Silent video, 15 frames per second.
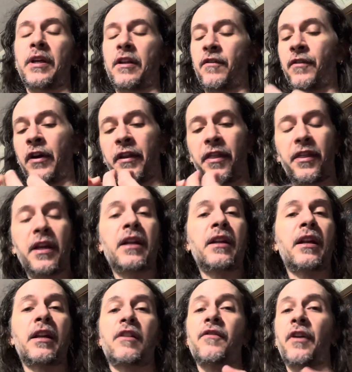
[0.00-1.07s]
It's very thin
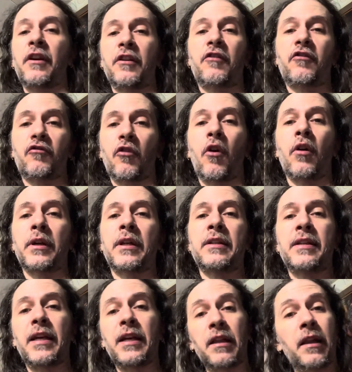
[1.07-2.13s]
and it's very strong. It can
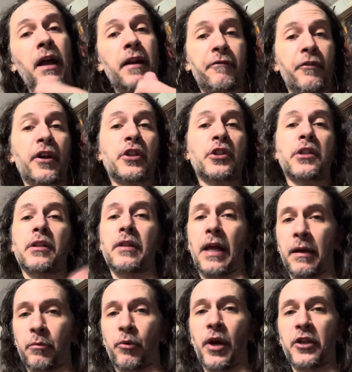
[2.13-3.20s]
take a lot of friction, a
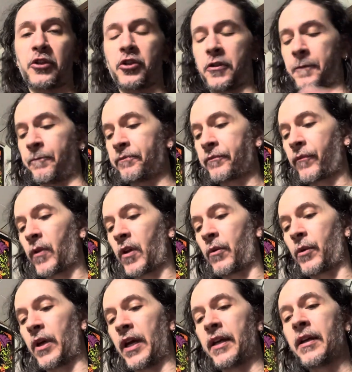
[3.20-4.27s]
lot of pressure.
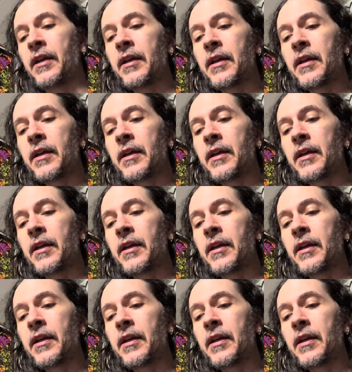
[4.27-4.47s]
Okay,